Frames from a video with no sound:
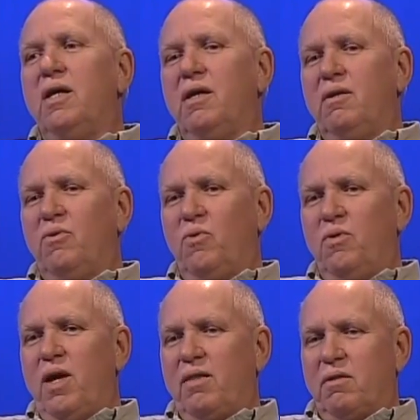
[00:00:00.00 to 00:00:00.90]
again,
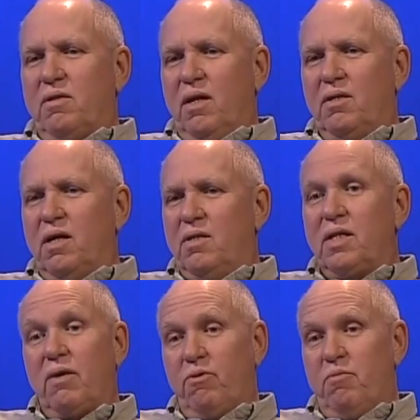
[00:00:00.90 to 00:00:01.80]
without the
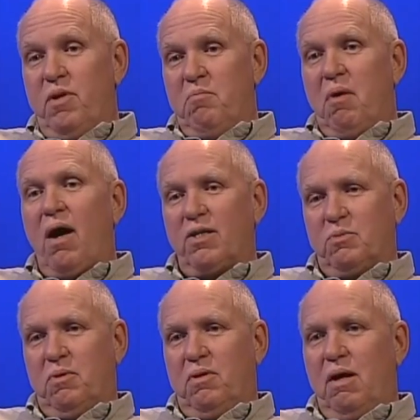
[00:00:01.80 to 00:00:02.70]
technology, that would have been
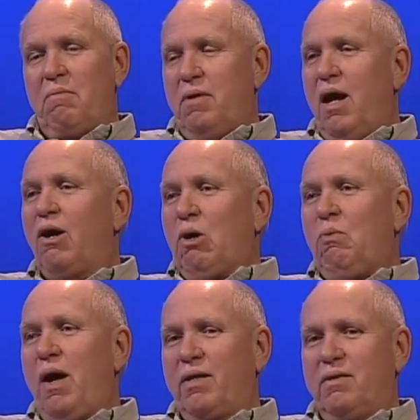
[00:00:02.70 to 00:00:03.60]
impossible. Oh, I mean, I'll
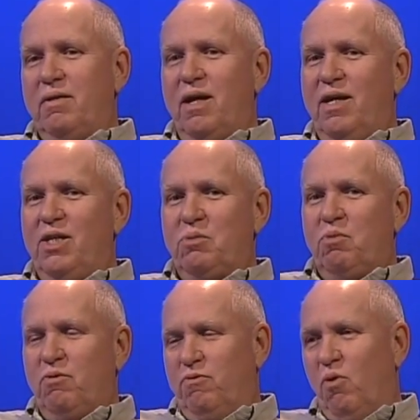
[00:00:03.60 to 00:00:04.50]
go back to the days
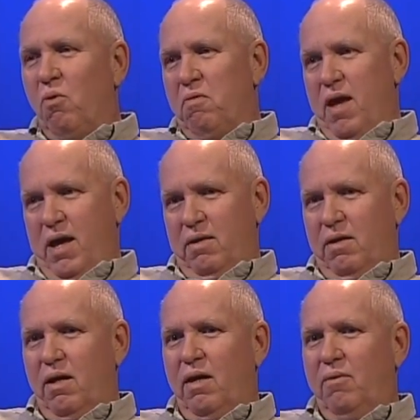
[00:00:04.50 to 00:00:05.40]
insane. before that,
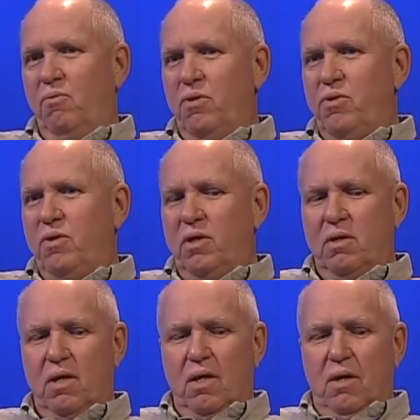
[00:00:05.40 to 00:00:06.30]
uh, where you
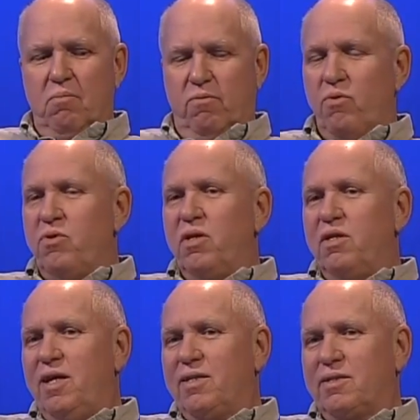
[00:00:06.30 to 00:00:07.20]
can, before you
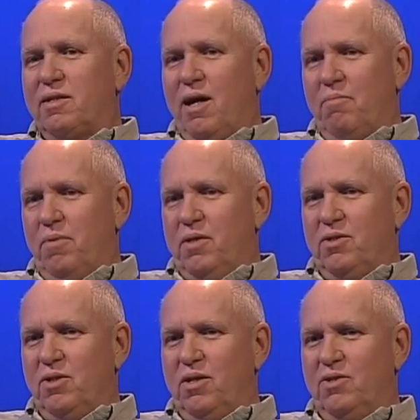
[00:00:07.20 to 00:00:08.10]
could desktop,
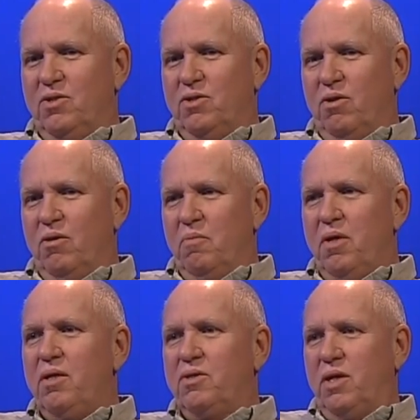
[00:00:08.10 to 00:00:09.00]
as the as the
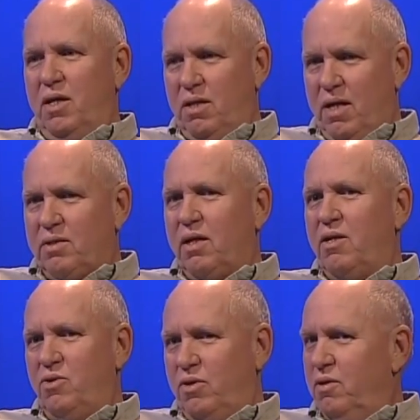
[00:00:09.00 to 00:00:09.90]
term is, and that's
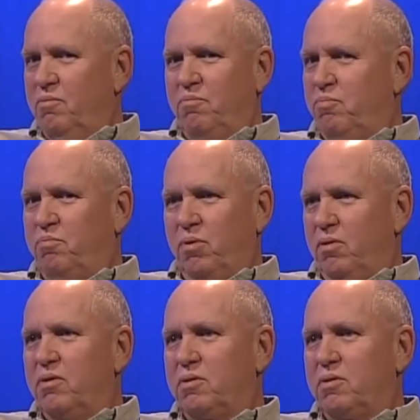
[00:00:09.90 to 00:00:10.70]
how you can. I'll go back